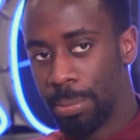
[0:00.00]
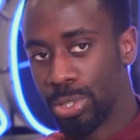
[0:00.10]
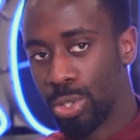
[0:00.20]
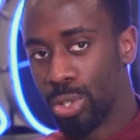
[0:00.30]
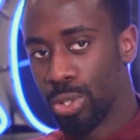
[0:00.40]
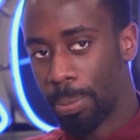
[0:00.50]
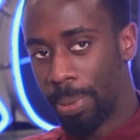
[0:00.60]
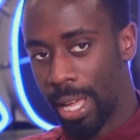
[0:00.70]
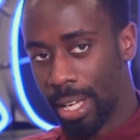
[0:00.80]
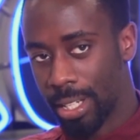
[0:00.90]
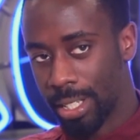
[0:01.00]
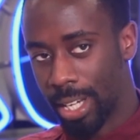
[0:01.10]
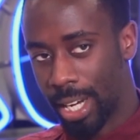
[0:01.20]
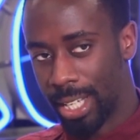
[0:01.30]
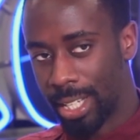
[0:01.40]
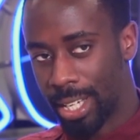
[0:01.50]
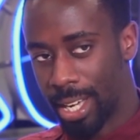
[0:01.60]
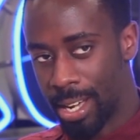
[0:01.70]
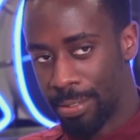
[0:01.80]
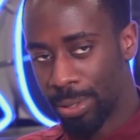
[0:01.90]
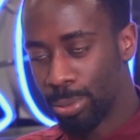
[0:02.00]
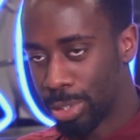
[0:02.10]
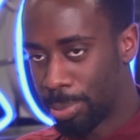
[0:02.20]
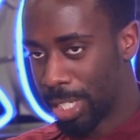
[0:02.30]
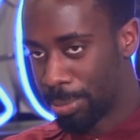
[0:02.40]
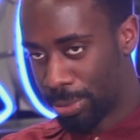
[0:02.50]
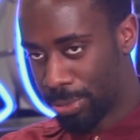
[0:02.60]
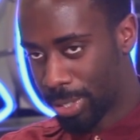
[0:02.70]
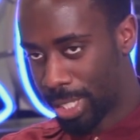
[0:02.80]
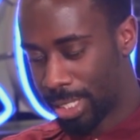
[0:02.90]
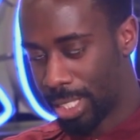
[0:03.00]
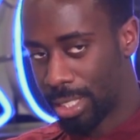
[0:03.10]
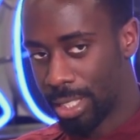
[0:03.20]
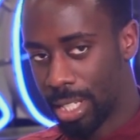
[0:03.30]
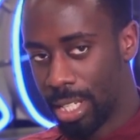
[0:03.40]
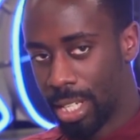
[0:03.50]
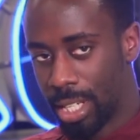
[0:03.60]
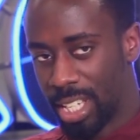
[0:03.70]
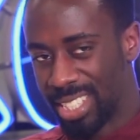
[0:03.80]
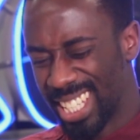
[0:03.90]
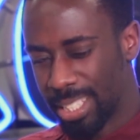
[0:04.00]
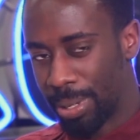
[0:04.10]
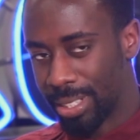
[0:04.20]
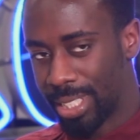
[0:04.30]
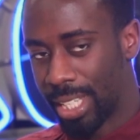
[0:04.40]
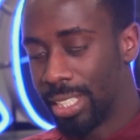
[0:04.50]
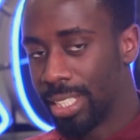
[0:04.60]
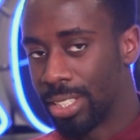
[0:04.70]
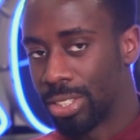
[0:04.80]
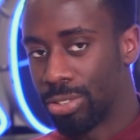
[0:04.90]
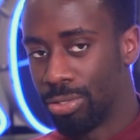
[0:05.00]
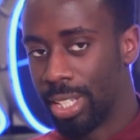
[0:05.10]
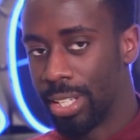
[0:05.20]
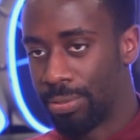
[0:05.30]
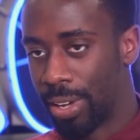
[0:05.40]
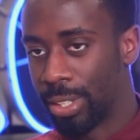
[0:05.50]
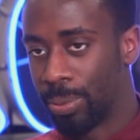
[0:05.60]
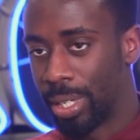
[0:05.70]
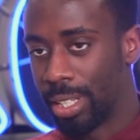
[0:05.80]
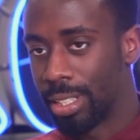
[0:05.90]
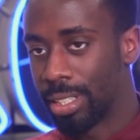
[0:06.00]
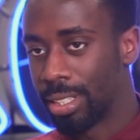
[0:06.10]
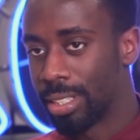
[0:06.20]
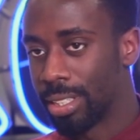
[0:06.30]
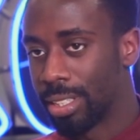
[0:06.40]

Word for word: Being able to look back, and I think we were speaking before, and I said it takes about 10 years to really evaluate